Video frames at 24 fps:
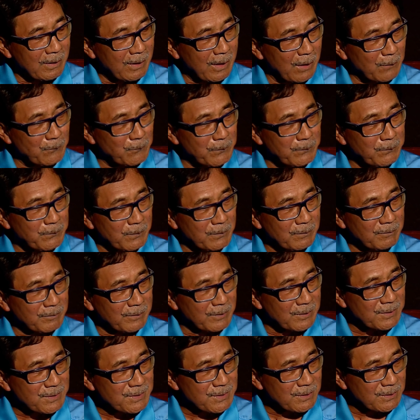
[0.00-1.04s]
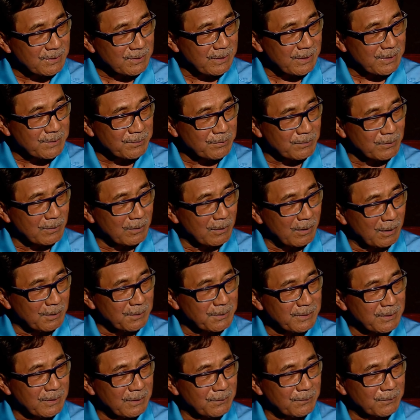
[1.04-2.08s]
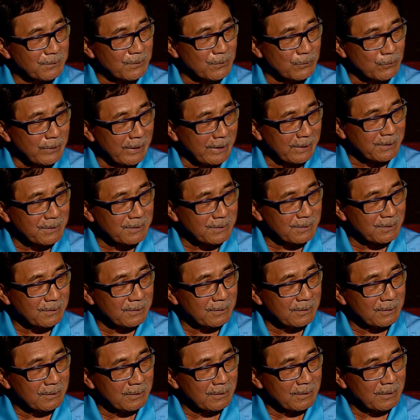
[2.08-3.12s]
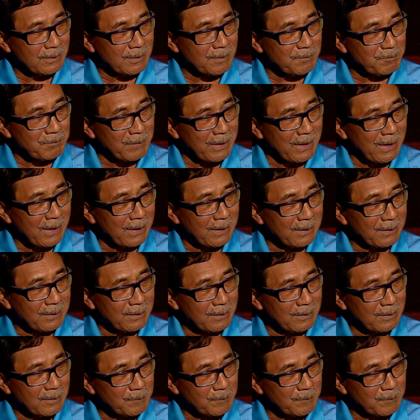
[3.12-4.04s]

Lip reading: And we were very successful until it was wrecked by